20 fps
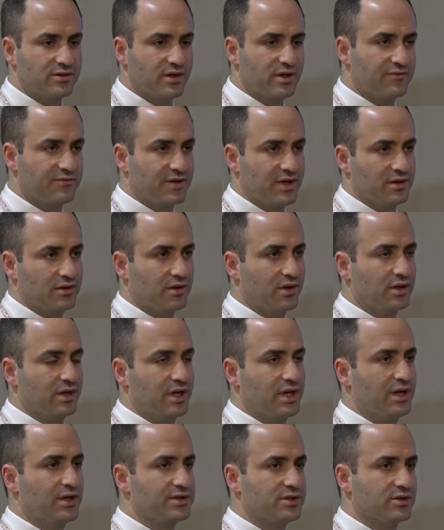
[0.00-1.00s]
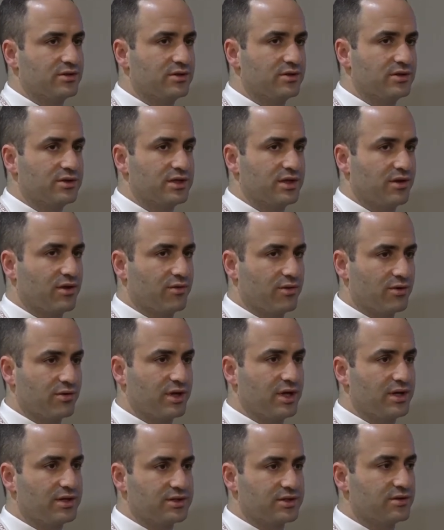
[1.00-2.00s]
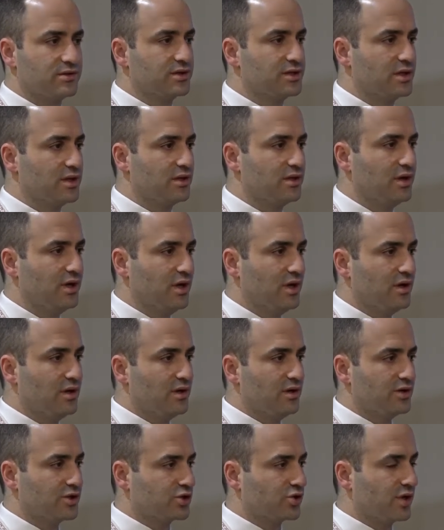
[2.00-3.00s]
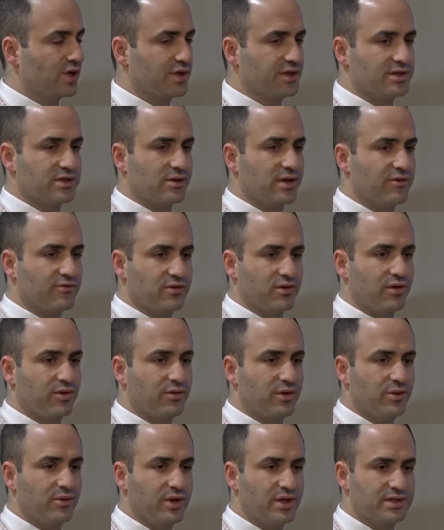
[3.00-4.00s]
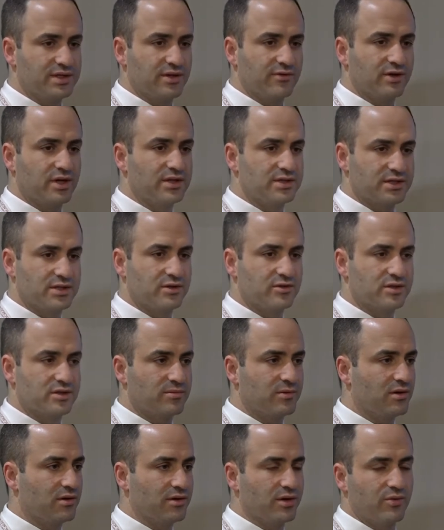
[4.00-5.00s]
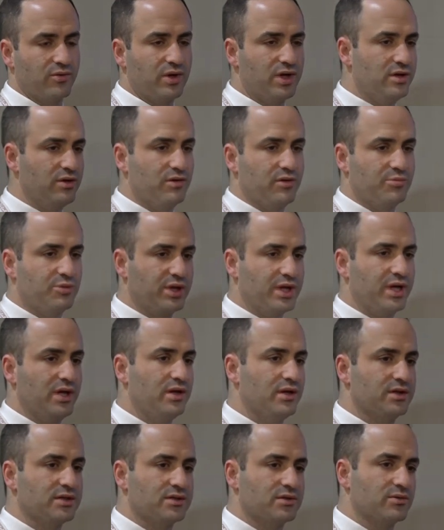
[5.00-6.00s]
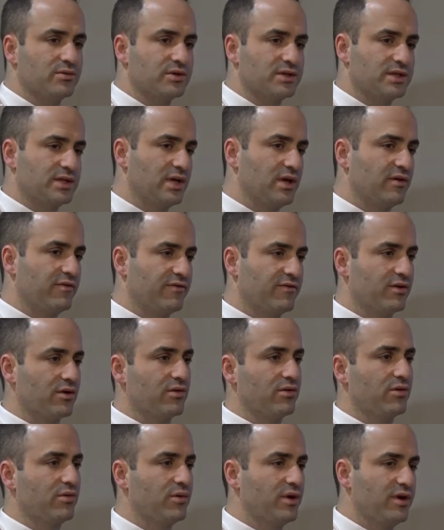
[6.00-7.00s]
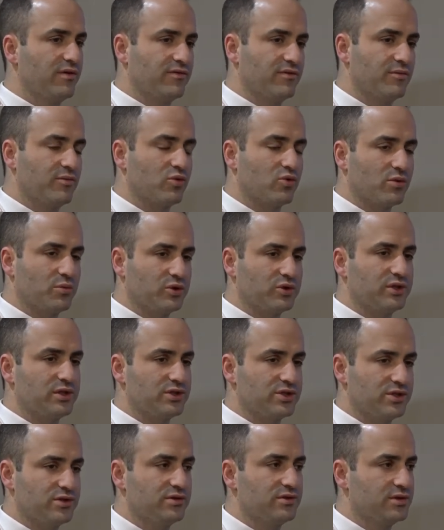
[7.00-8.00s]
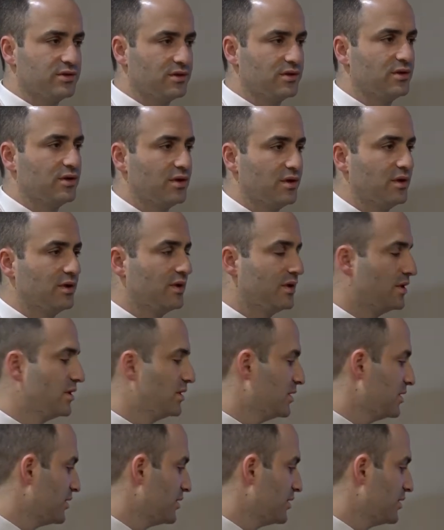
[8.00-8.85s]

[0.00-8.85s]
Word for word: And so I've had lung cancers and throat cancers that shrink, so after three weeks they've gotten so small, we redo the planning so we're staying farther away from normal tissues.